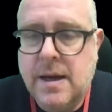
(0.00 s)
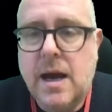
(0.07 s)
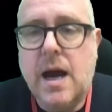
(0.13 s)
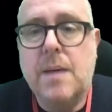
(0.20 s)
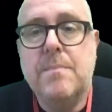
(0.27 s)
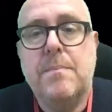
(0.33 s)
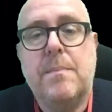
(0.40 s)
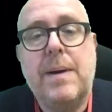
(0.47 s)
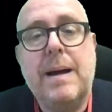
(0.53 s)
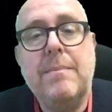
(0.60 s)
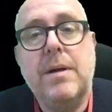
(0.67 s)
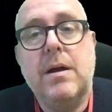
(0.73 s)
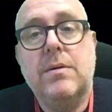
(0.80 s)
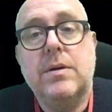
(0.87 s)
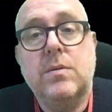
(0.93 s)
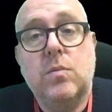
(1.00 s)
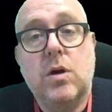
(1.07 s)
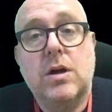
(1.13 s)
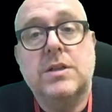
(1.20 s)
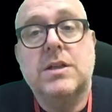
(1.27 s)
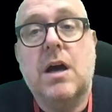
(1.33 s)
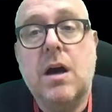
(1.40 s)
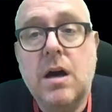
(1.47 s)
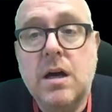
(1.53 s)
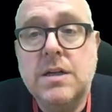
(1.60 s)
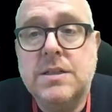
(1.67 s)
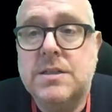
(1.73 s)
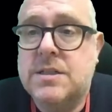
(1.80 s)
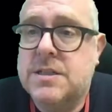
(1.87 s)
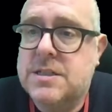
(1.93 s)
Um, Pablo works
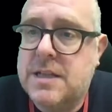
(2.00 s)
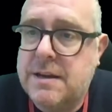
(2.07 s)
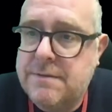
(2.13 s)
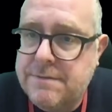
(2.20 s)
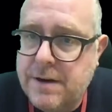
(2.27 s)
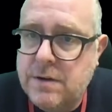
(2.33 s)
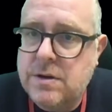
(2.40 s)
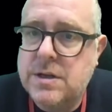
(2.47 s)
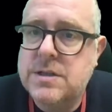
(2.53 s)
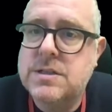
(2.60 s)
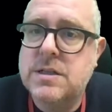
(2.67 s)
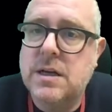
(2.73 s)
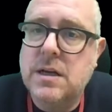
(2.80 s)
hard to stay focused